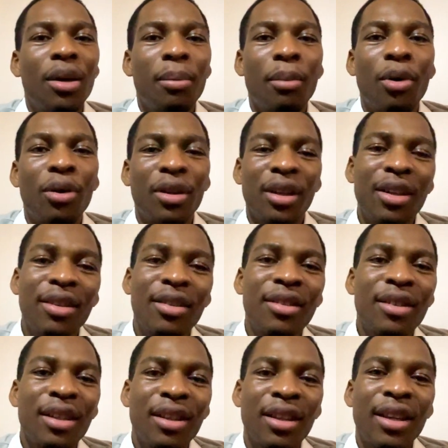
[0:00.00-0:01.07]
but it
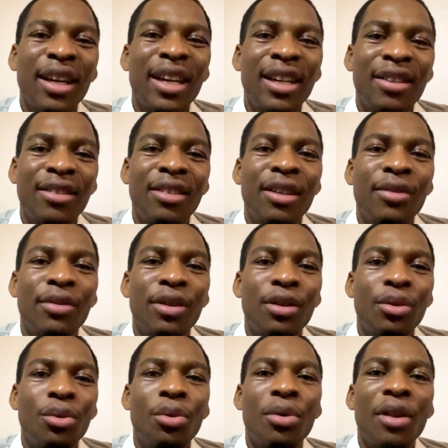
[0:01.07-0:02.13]
still is giving
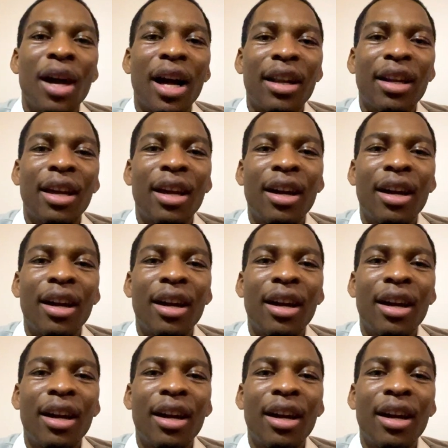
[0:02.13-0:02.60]
you that